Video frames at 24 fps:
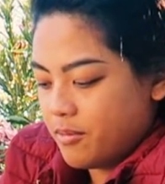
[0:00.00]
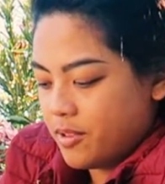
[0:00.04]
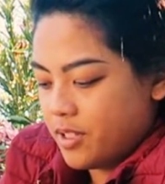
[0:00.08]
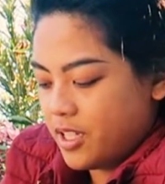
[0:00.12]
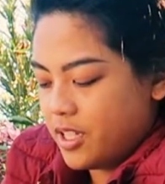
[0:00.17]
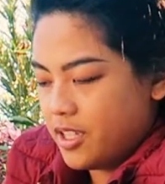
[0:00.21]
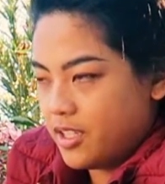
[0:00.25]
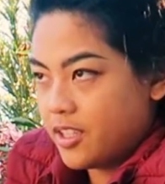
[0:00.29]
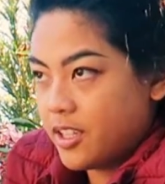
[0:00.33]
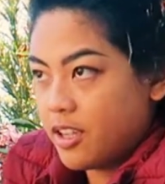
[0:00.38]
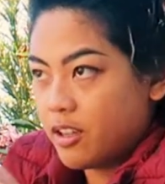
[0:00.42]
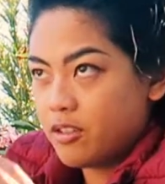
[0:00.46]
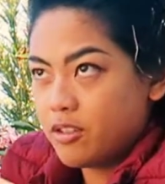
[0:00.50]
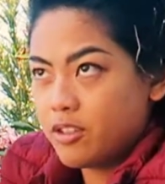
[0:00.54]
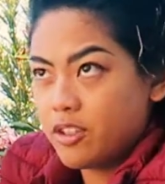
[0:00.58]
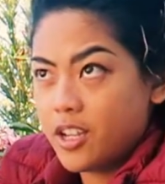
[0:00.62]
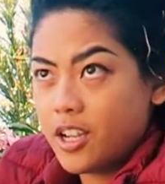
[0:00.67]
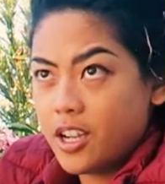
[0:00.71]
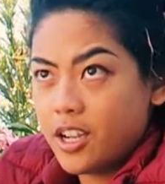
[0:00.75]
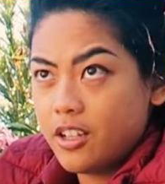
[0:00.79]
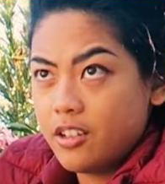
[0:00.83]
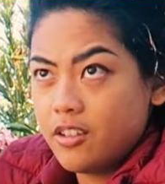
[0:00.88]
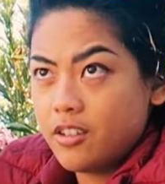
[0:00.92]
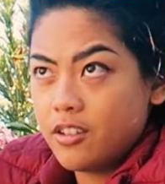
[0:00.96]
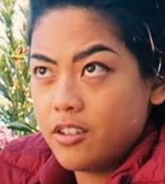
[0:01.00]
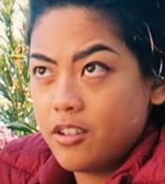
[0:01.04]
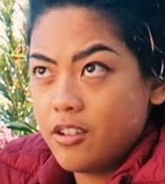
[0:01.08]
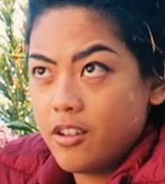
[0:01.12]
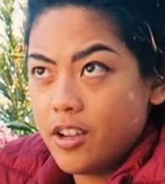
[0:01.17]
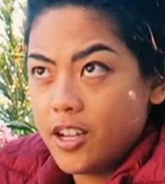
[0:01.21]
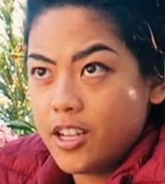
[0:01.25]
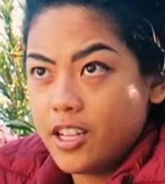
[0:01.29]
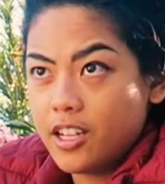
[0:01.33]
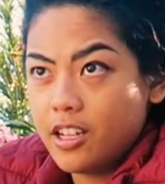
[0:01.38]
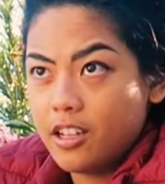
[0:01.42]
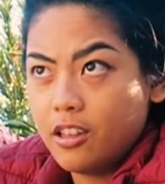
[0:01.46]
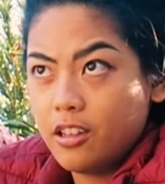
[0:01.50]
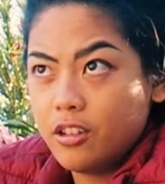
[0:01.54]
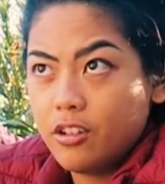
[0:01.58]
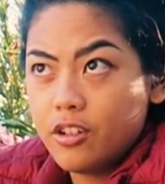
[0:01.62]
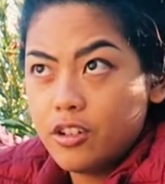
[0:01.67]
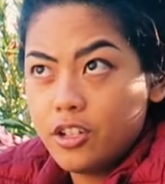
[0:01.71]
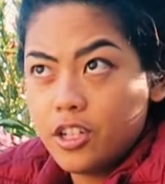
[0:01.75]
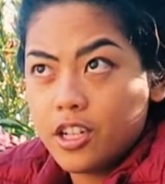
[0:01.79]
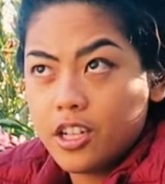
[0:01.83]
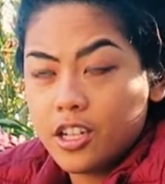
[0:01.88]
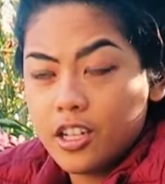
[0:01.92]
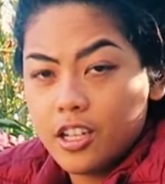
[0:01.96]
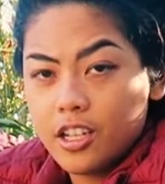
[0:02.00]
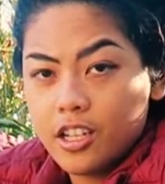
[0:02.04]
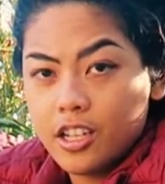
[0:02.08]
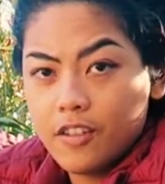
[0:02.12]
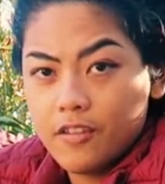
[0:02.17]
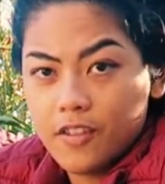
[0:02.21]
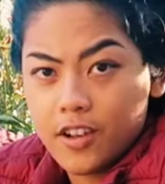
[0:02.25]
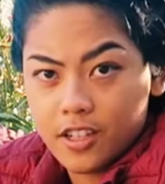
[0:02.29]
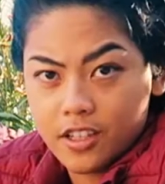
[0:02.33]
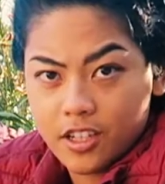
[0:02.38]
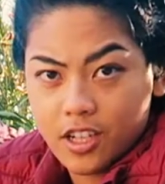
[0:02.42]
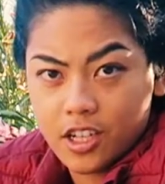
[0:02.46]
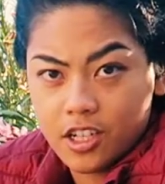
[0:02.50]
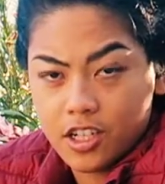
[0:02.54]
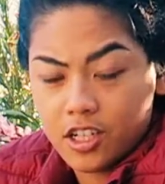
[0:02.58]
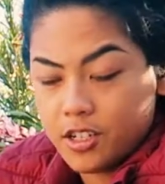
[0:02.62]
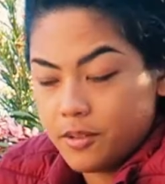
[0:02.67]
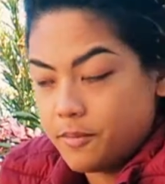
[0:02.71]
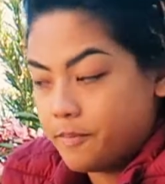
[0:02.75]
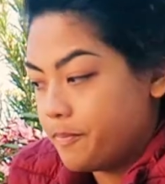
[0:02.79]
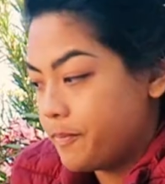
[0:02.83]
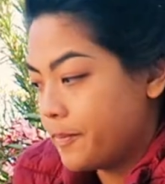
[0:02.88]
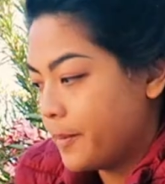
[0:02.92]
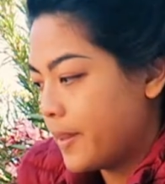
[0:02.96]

he's outside, so I get allergic if I touch him.